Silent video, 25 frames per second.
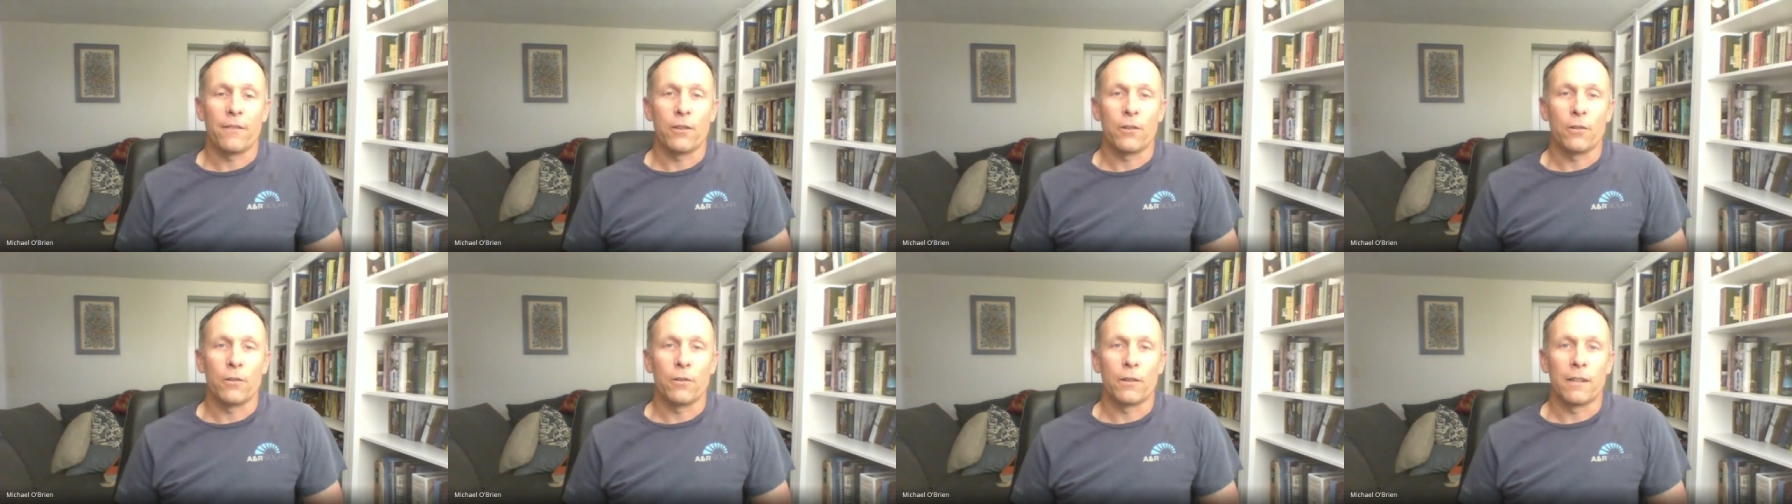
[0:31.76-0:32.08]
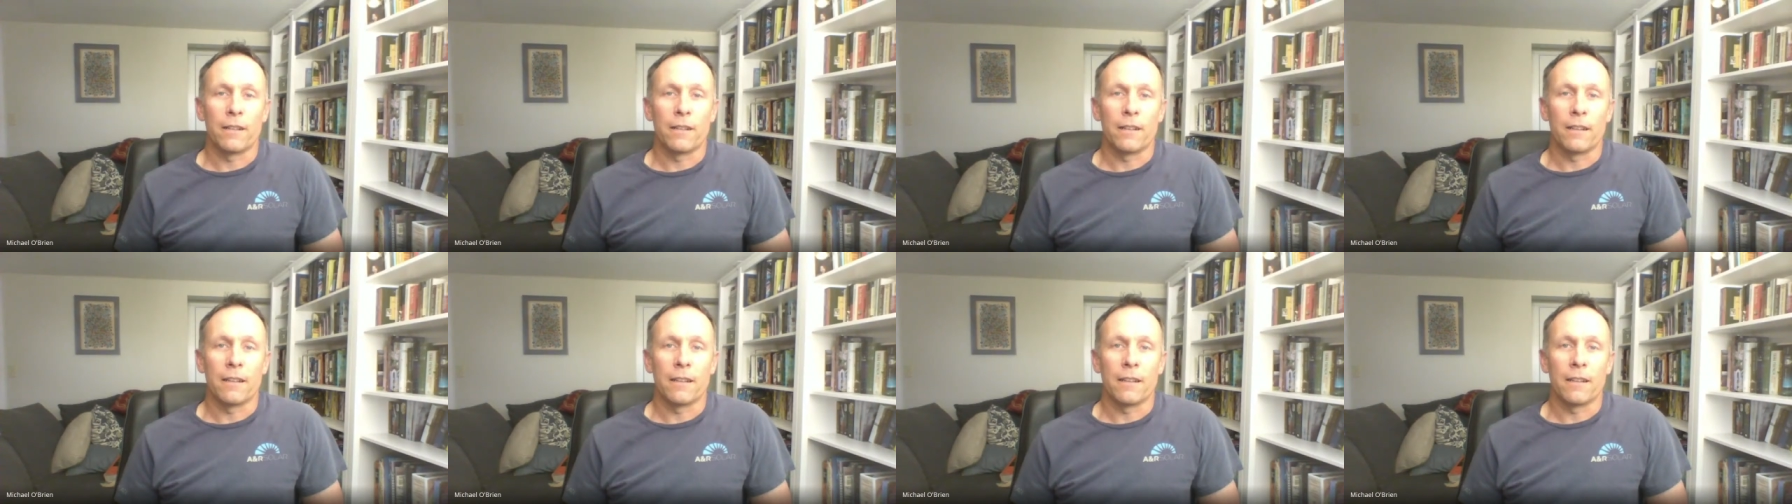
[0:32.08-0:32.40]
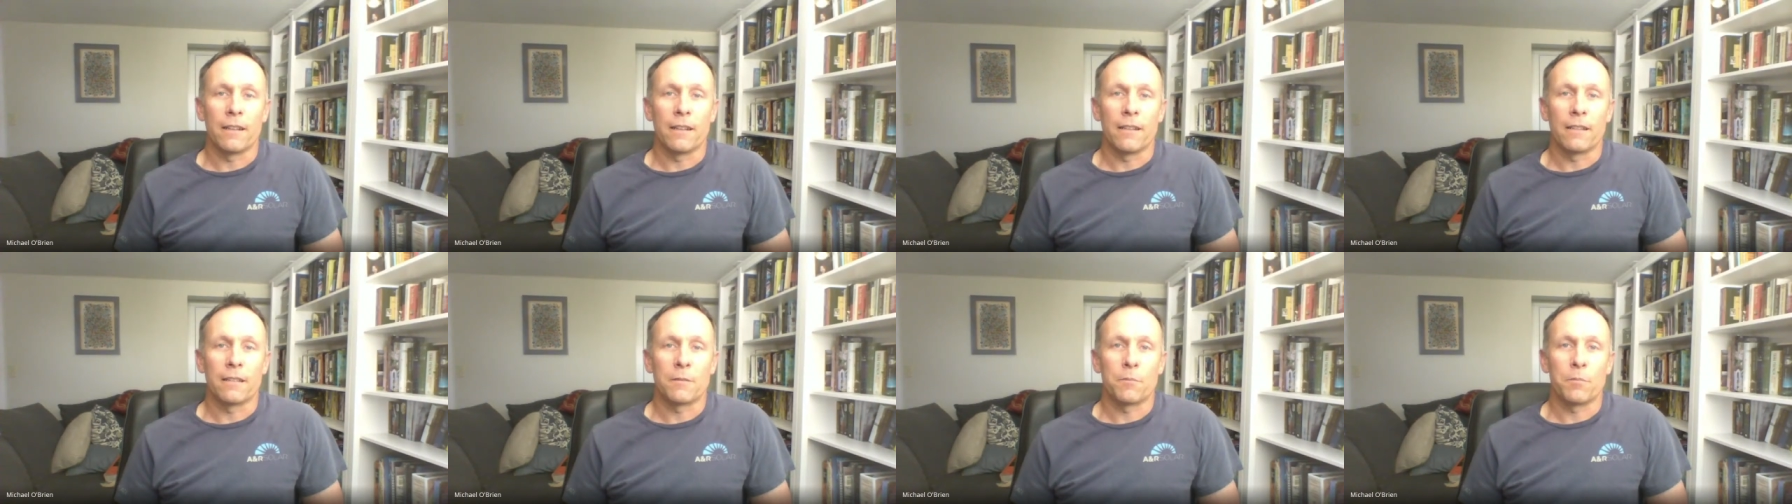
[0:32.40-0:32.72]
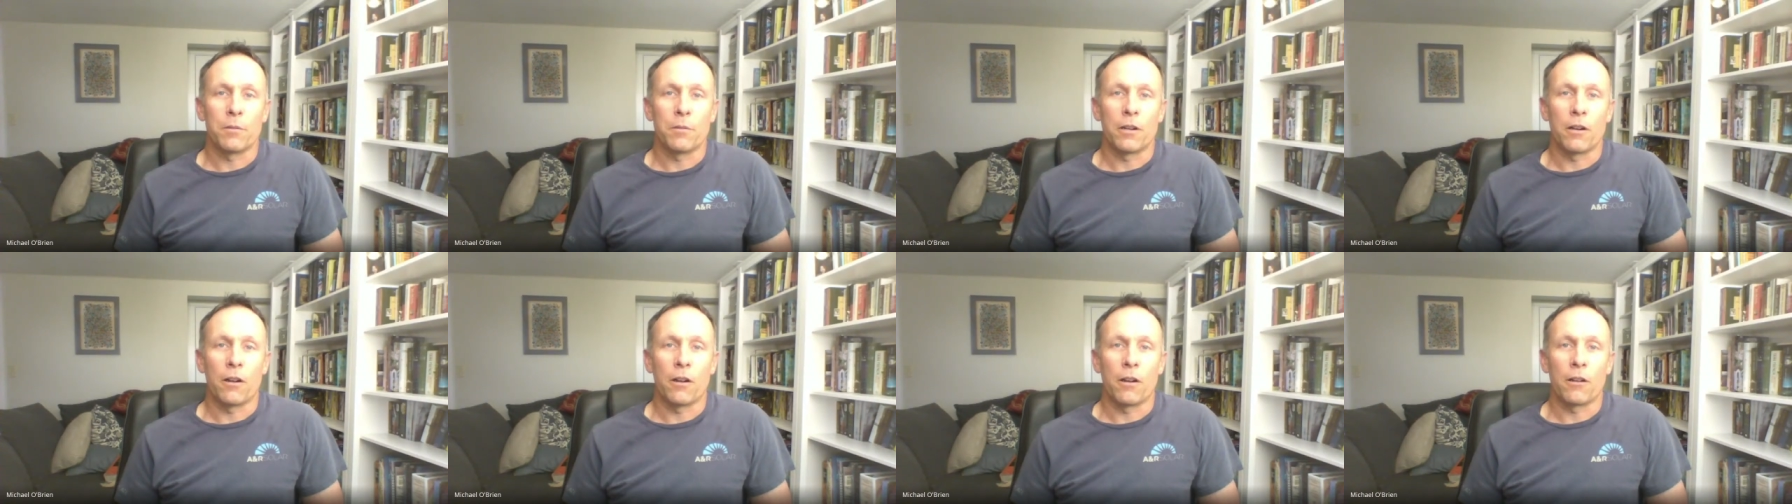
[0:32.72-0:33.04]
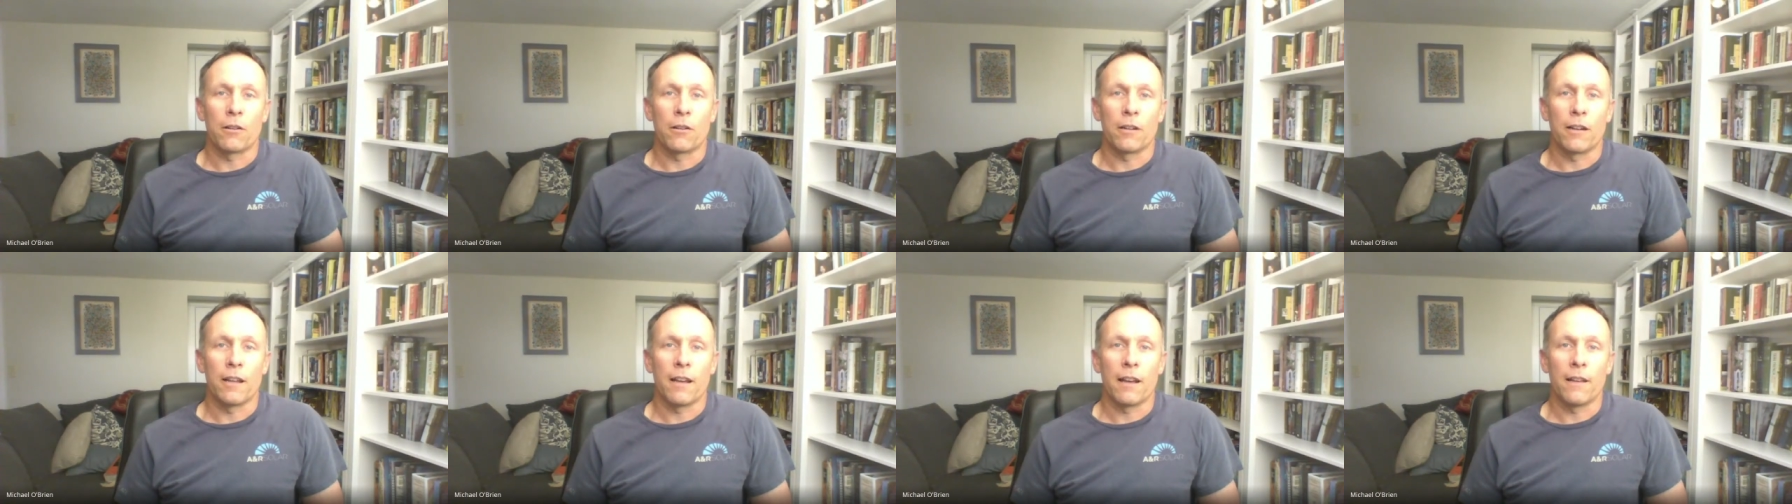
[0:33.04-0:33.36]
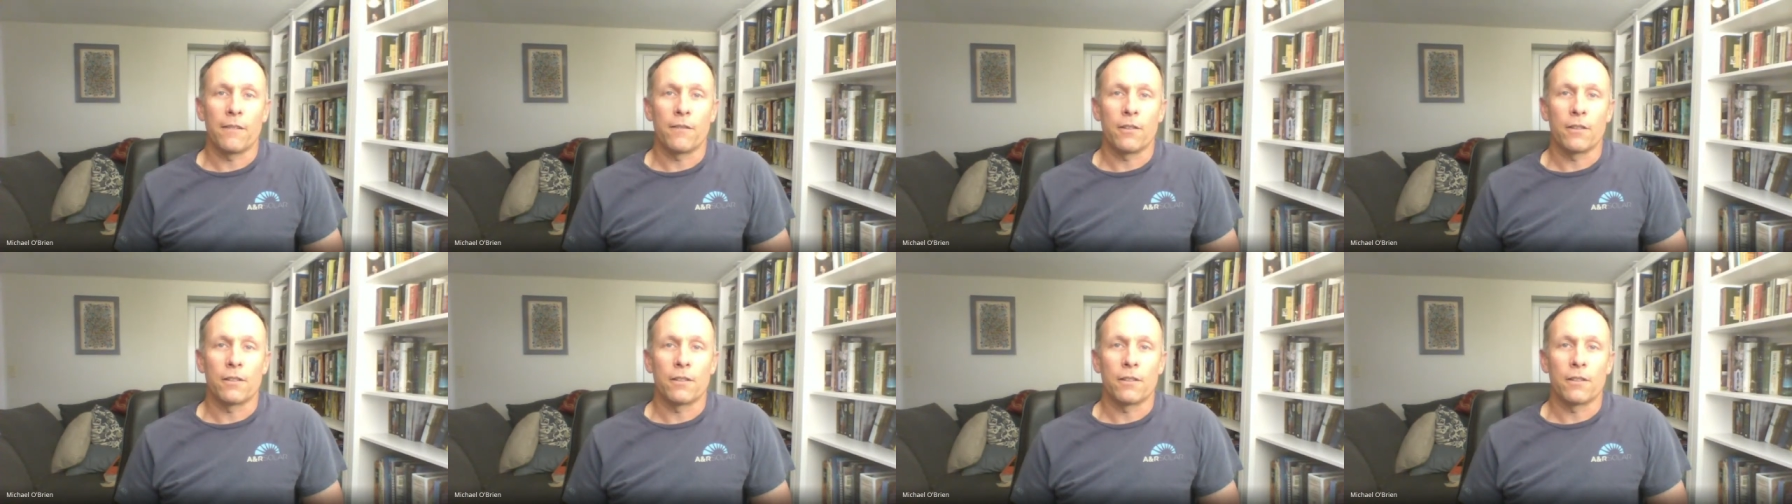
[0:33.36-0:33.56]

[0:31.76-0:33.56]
you, and uh, it's been an honor to have